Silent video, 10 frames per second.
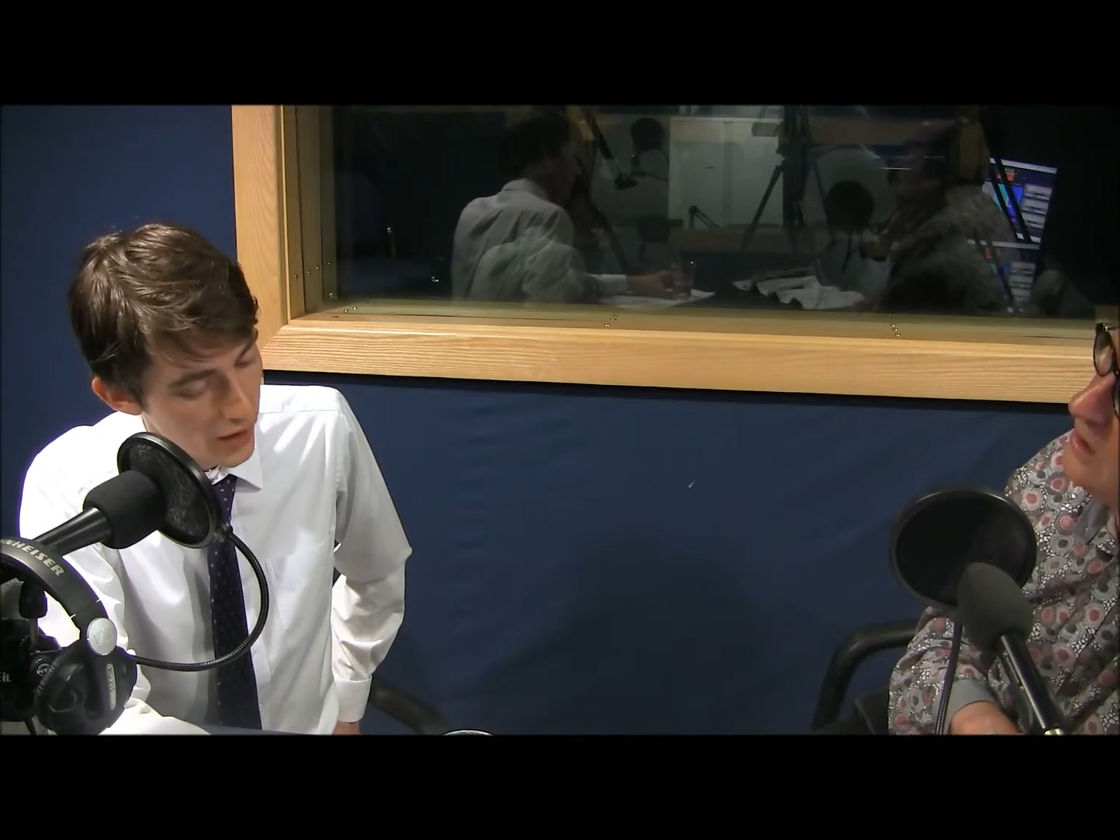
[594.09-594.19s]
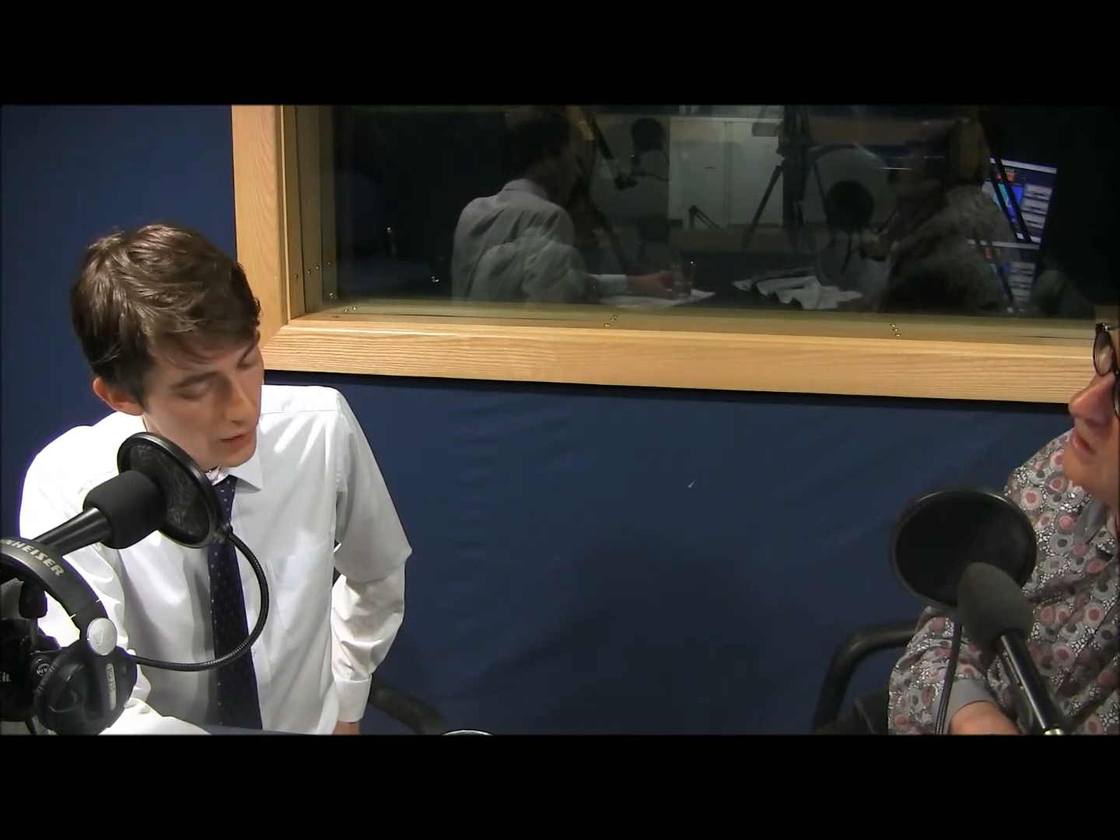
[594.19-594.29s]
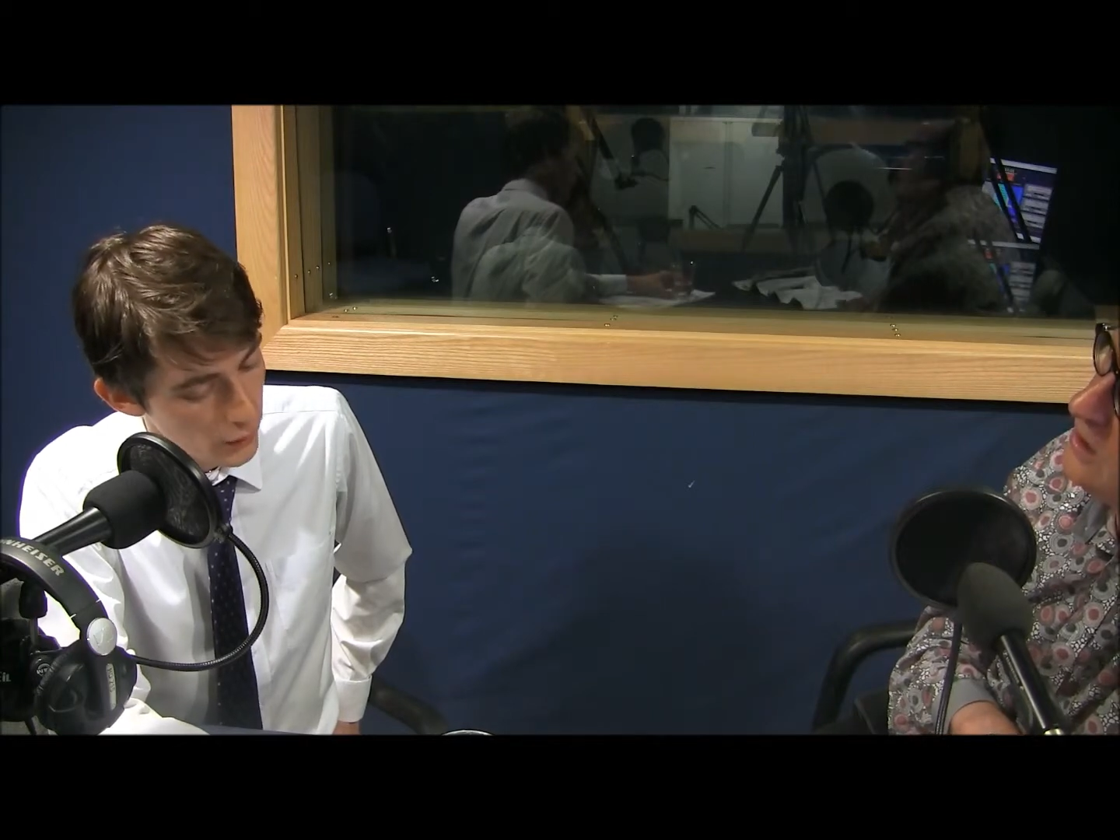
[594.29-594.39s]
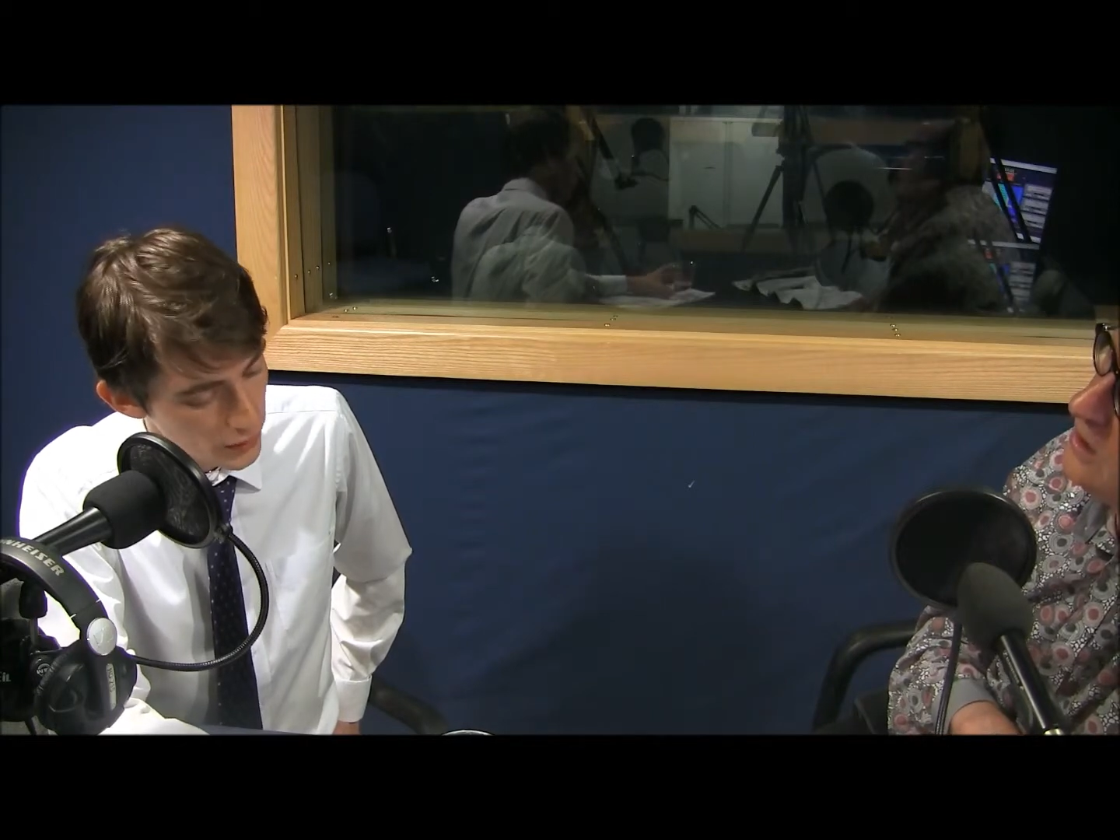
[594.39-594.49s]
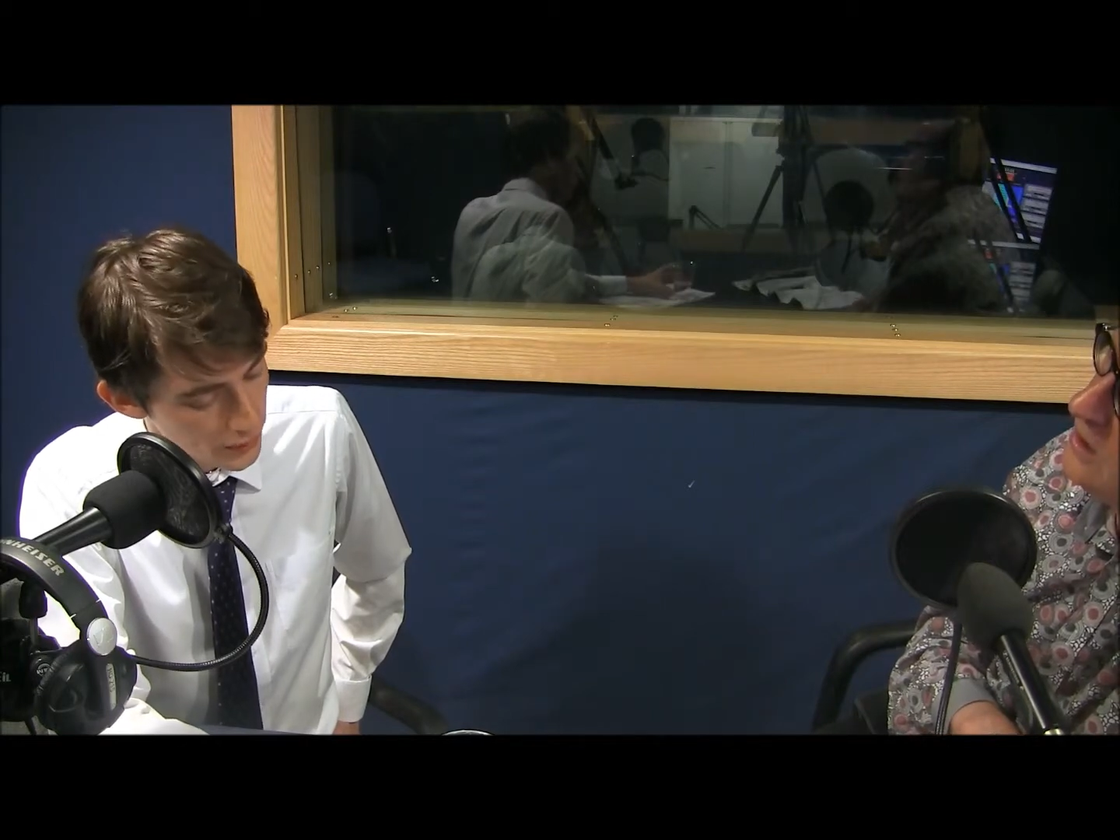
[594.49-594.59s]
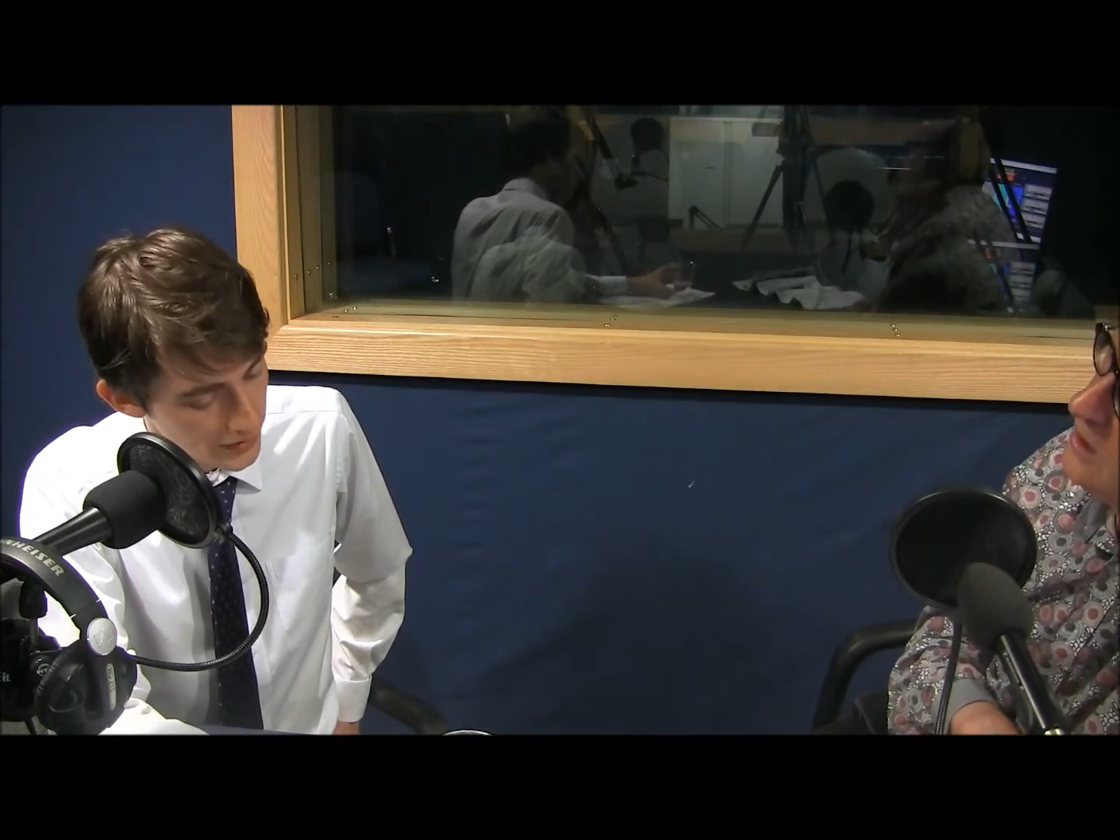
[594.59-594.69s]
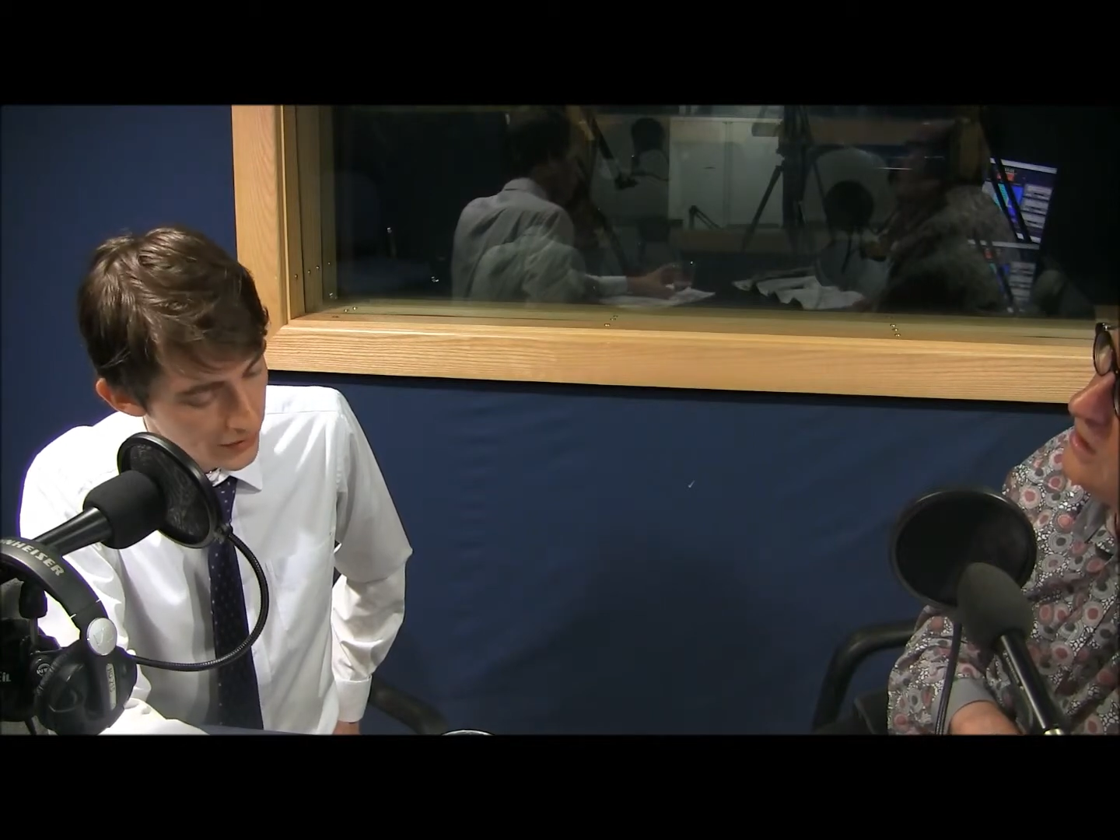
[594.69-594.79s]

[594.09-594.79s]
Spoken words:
I wouldn't be